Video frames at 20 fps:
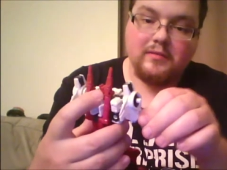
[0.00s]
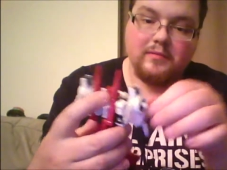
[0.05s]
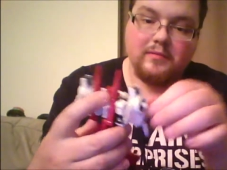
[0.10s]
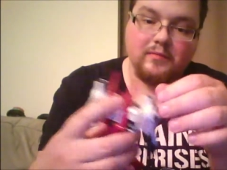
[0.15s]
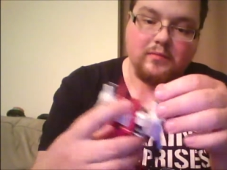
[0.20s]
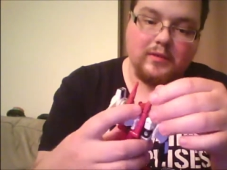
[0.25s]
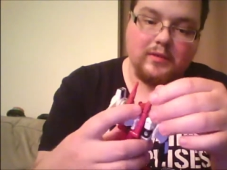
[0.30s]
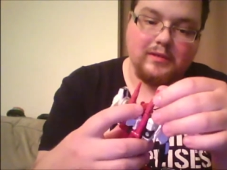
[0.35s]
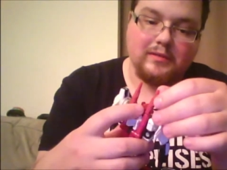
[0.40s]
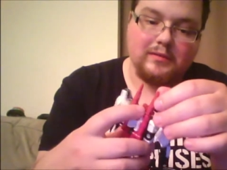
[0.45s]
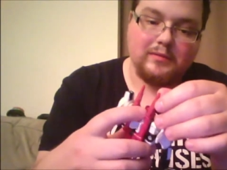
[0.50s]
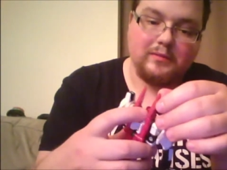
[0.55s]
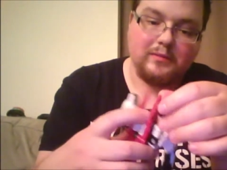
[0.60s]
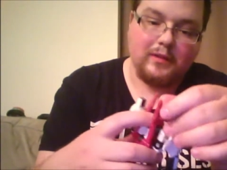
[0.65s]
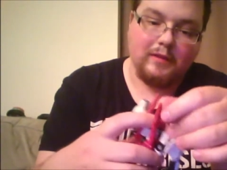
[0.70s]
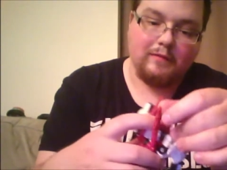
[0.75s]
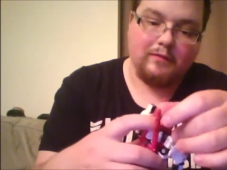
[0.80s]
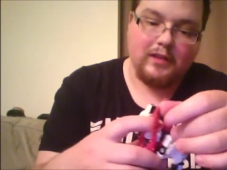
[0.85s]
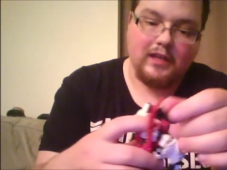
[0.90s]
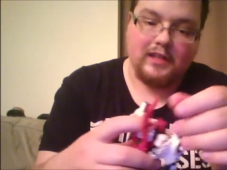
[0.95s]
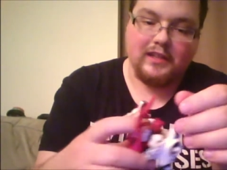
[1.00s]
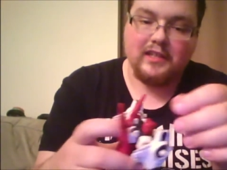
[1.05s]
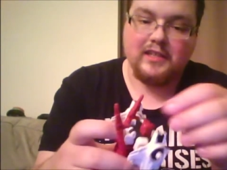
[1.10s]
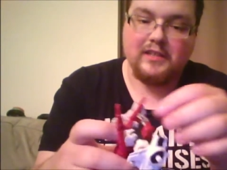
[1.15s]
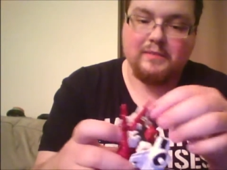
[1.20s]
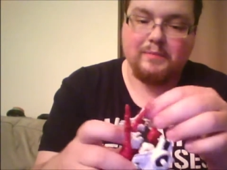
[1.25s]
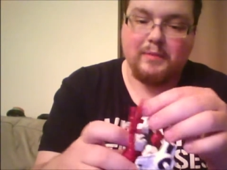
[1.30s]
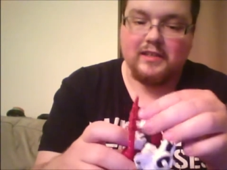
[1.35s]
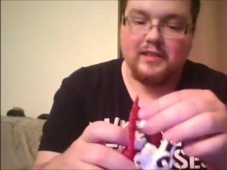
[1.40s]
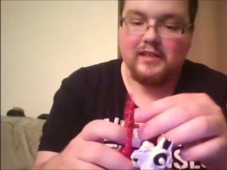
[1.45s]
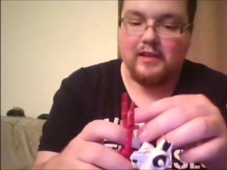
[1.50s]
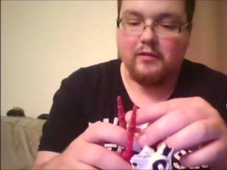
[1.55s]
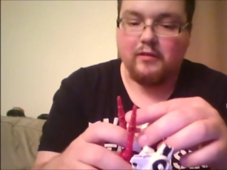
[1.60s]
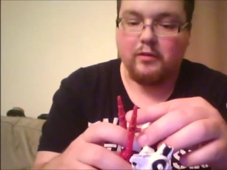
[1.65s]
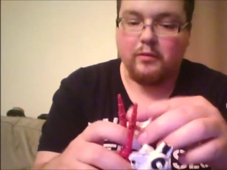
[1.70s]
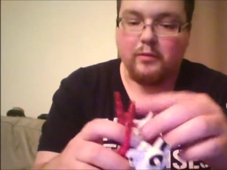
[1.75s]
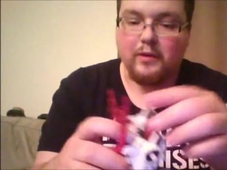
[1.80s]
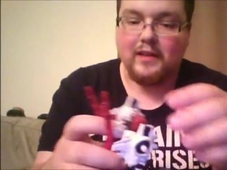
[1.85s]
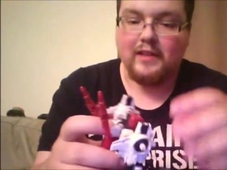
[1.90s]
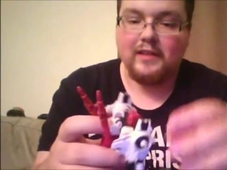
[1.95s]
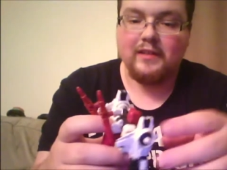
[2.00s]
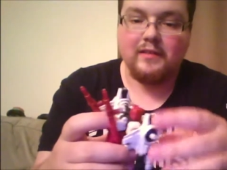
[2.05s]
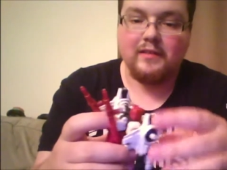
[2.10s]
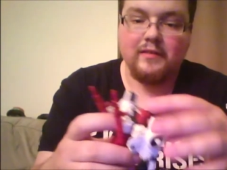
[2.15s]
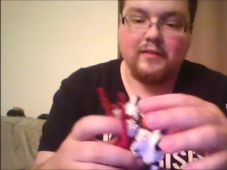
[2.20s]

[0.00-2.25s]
well, if you get these bits out of the way,